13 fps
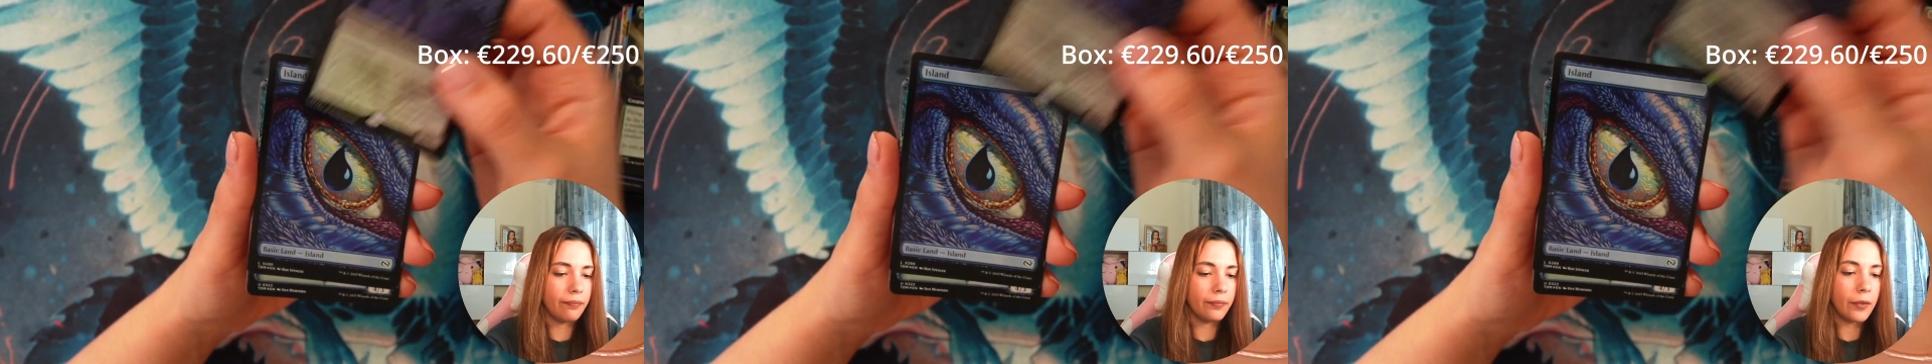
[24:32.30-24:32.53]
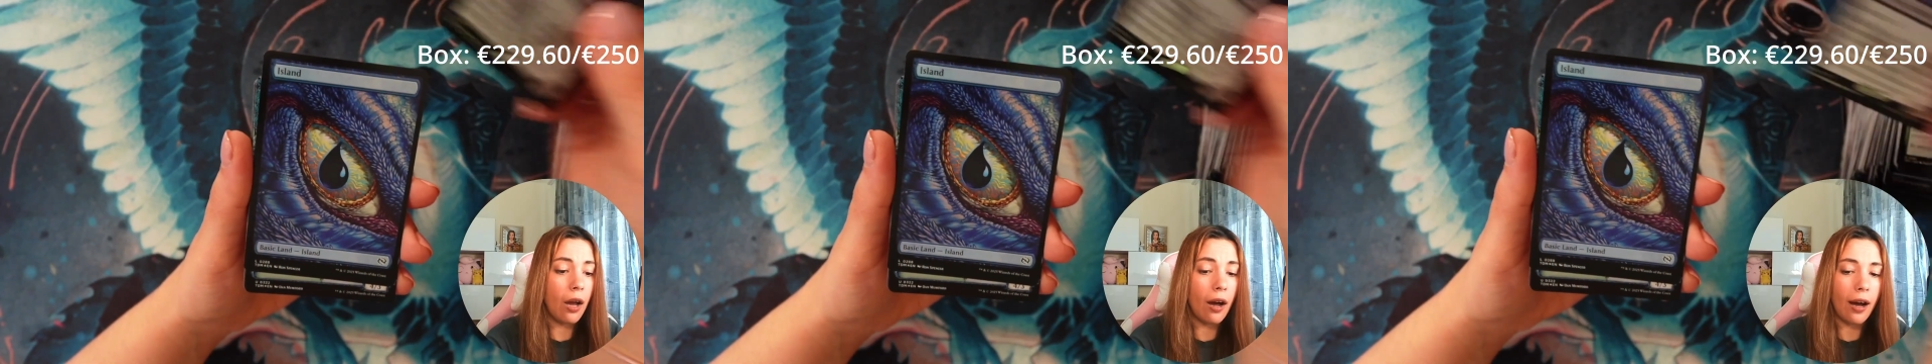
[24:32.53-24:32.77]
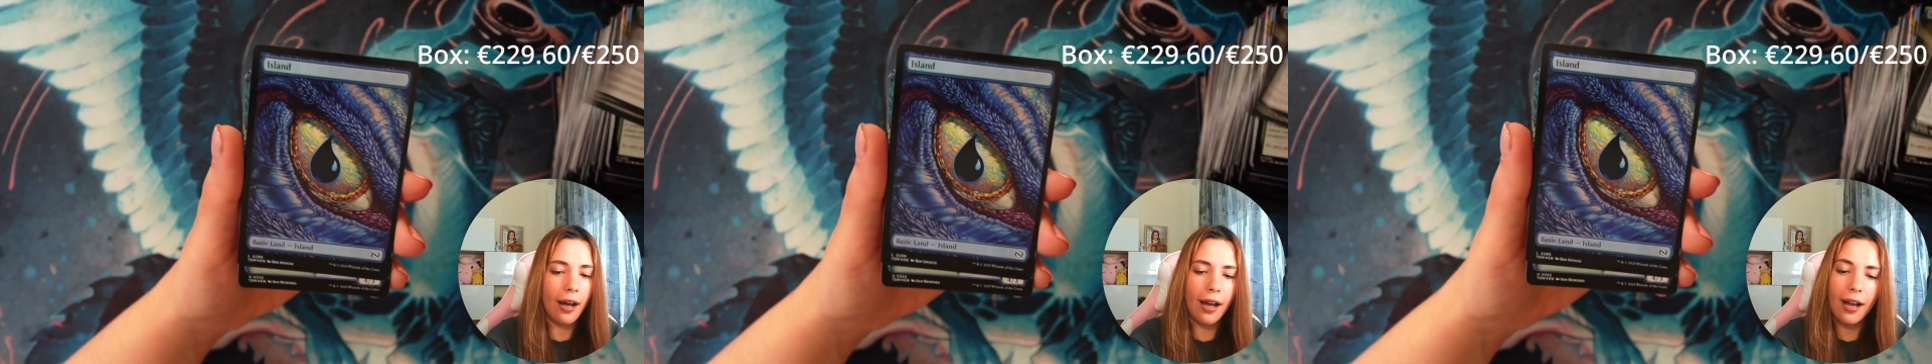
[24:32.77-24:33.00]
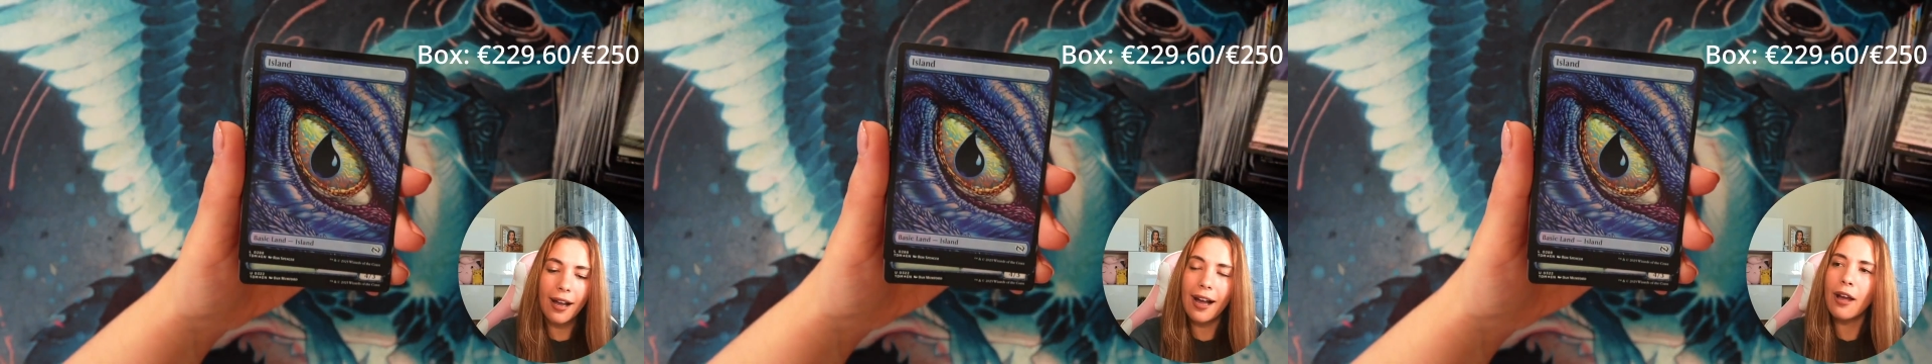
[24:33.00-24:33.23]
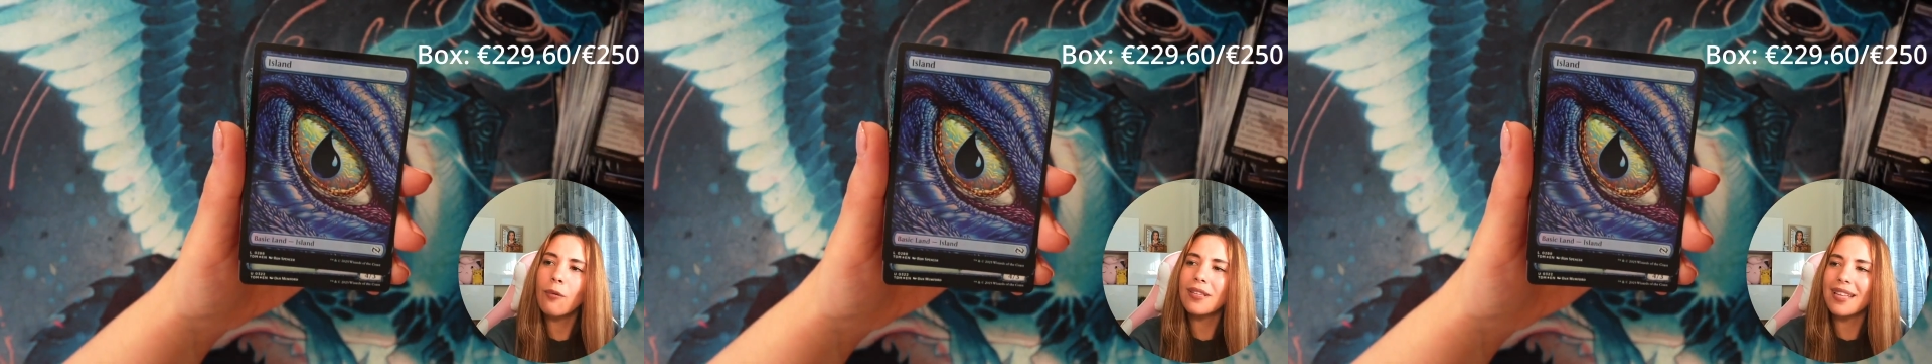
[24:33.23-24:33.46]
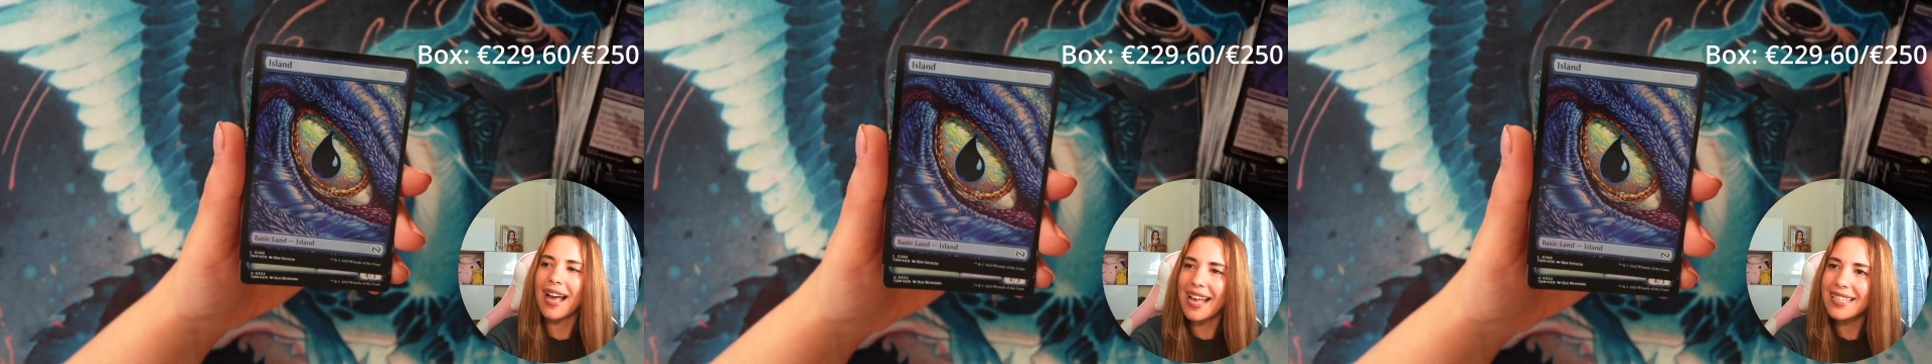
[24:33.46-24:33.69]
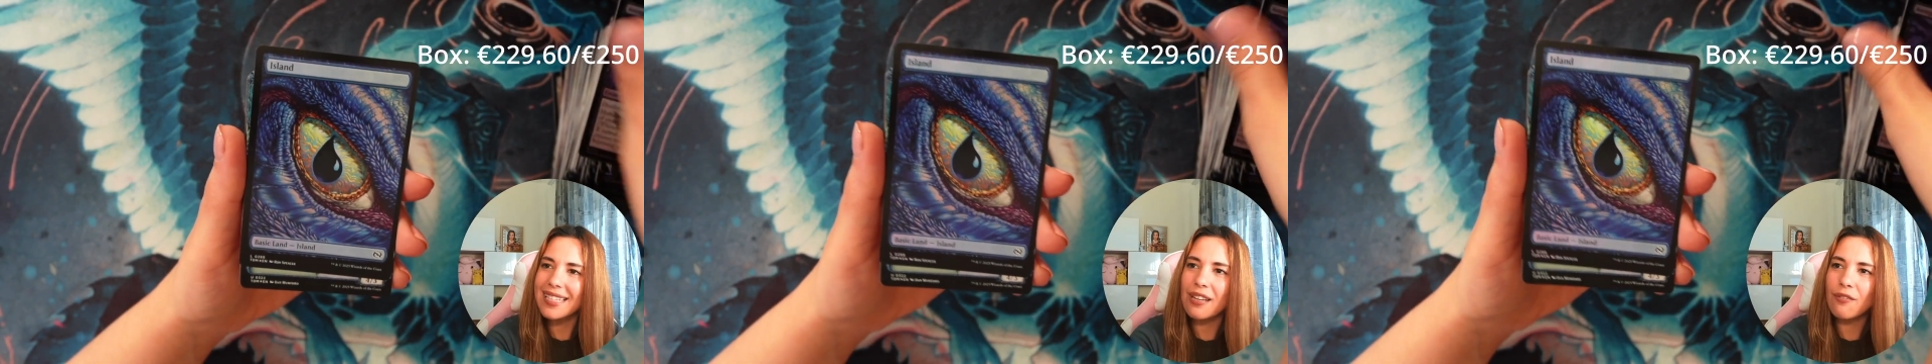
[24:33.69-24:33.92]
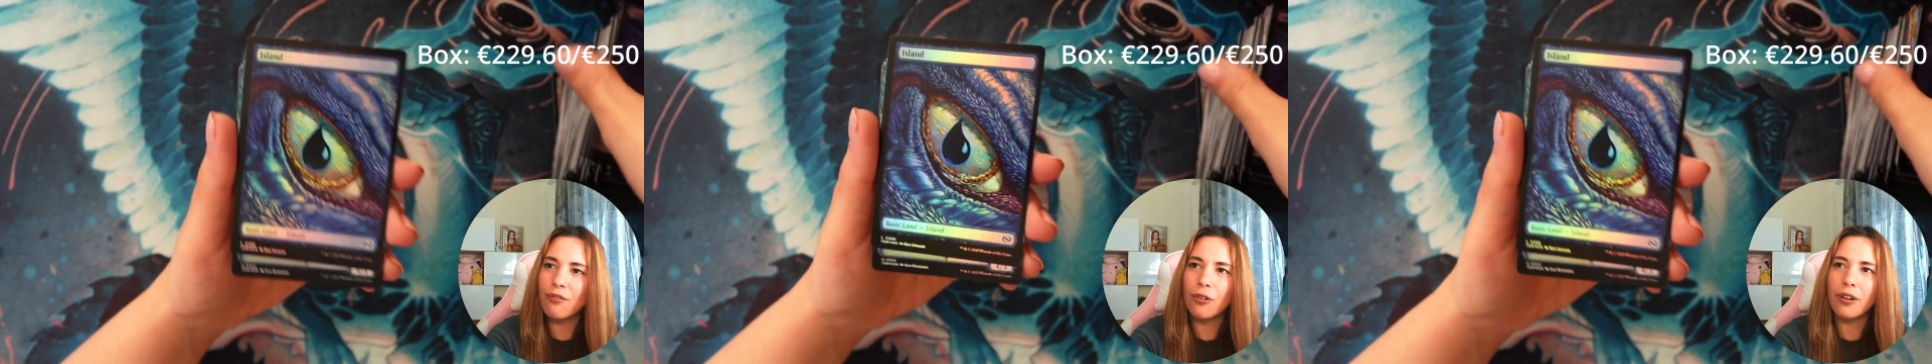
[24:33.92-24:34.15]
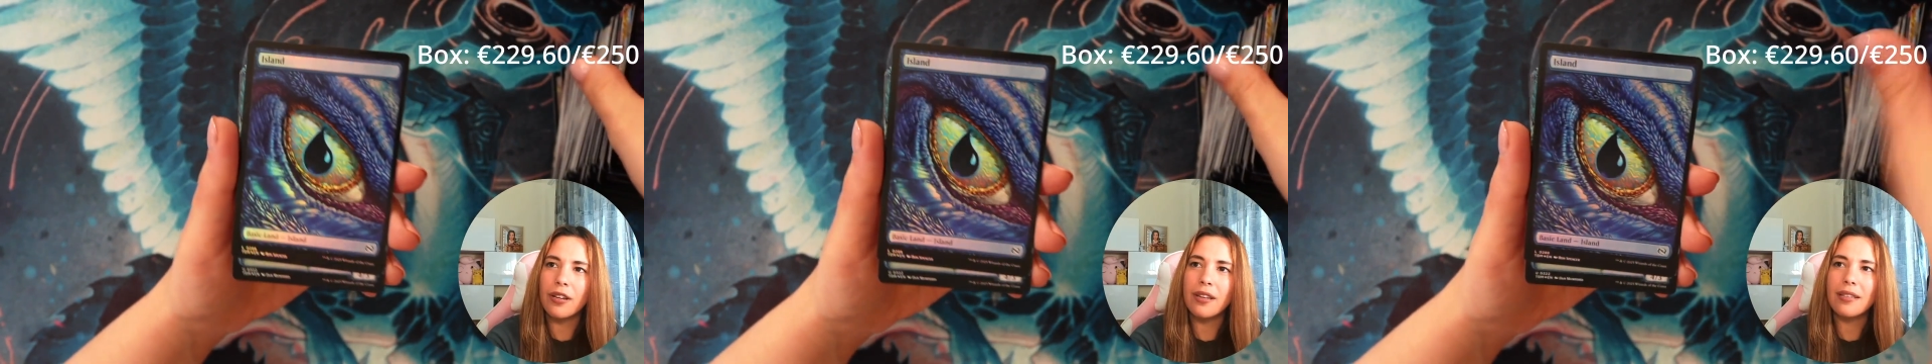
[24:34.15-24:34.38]
Haha, I was asking
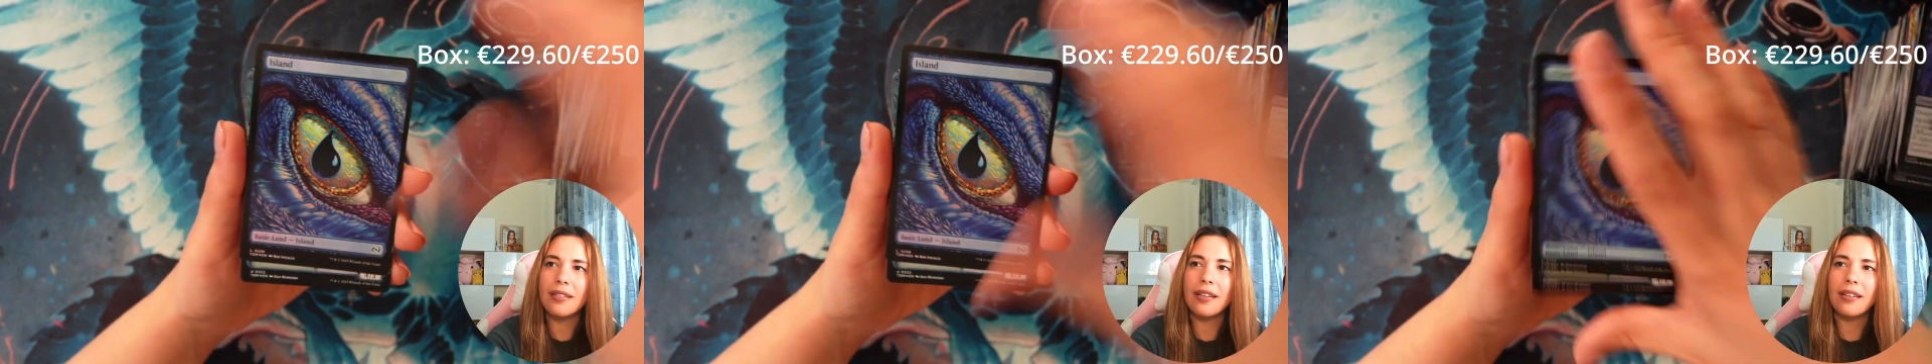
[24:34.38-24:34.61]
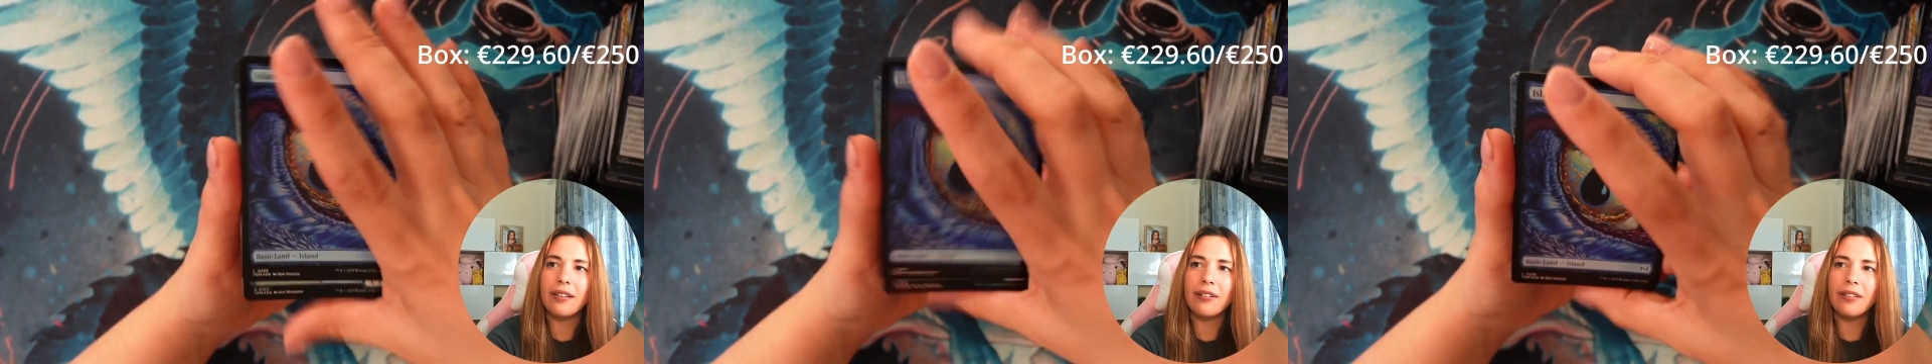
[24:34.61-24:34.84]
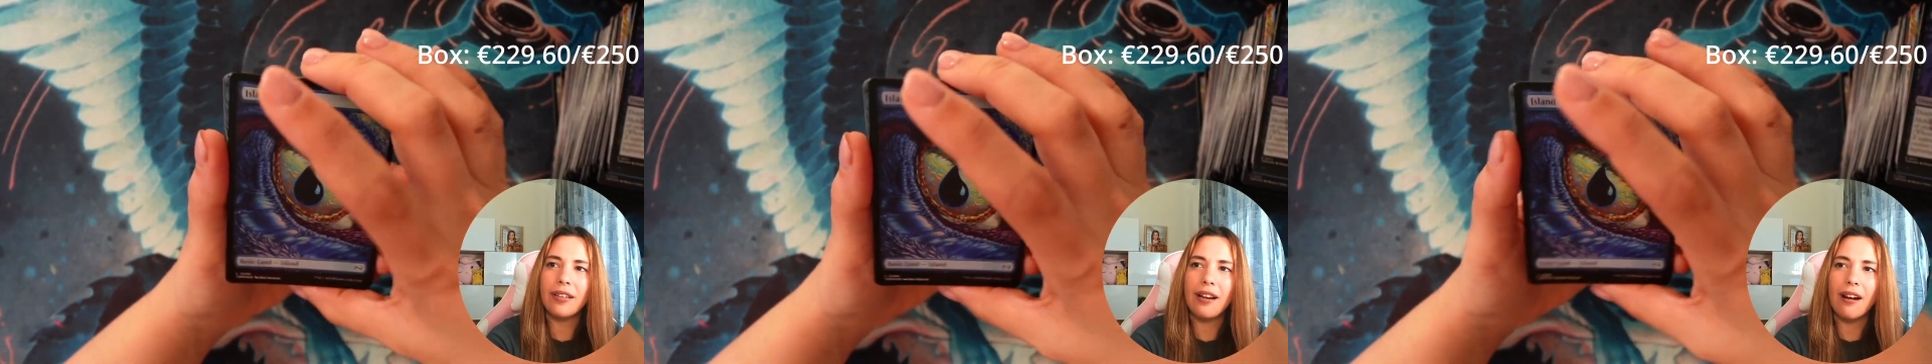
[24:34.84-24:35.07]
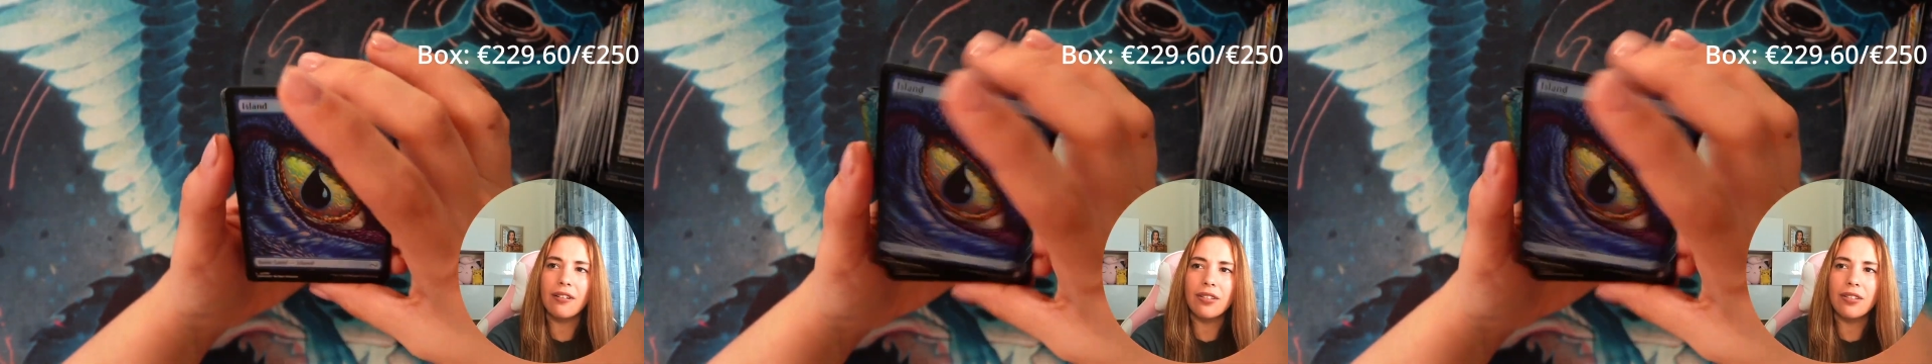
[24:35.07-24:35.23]
for this, and here they are.